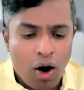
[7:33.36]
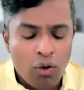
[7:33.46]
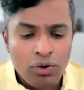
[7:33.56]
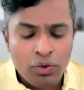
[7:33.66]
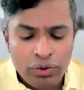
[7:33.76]

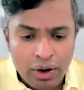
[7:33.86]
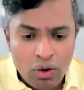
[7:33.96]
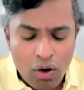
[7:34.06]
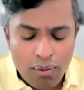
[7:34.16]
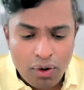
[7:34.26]
how do they
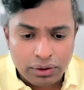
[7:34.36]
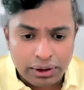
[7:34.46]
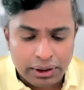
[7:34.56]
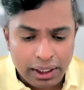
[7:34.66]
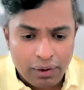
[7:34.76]
go about
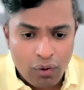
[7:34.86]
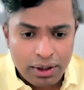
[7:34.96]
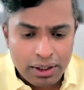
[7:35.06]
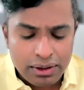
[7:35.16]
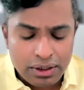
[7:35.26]
it? Like
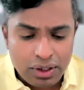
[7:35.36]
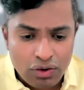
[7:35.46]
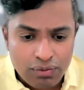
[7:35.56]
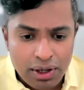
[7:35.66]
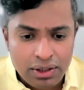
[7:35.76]
one is the South Bay,